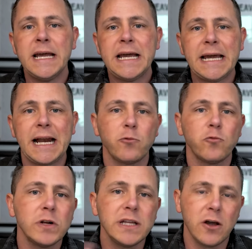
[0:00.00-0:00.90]
And I
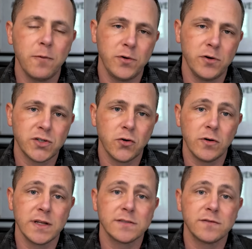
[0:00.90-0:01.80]
really hope you enjoy
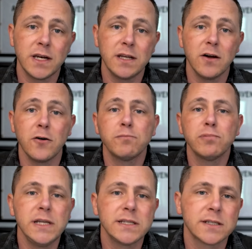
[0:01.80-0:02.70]
this video, and
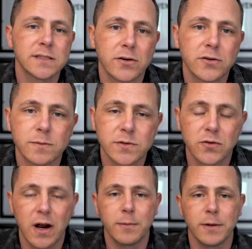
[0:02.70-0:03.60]
please consider
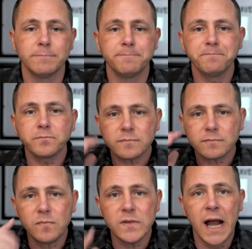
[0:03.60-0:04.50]
subscribing.
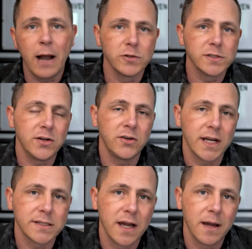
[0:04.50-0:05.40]
I will see you
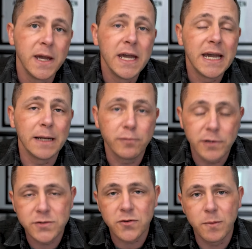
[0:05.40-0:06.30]
next time. And
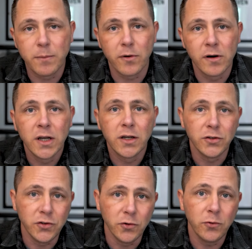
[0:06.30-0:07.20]
please remember,
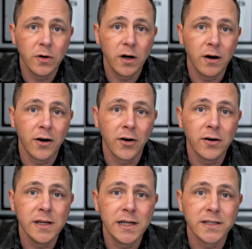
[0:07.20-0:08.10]
you are
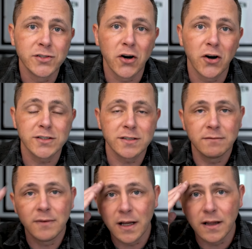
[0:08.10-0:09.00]
in charge.
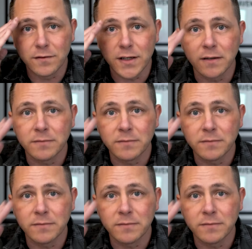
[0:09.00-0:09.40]
I love you.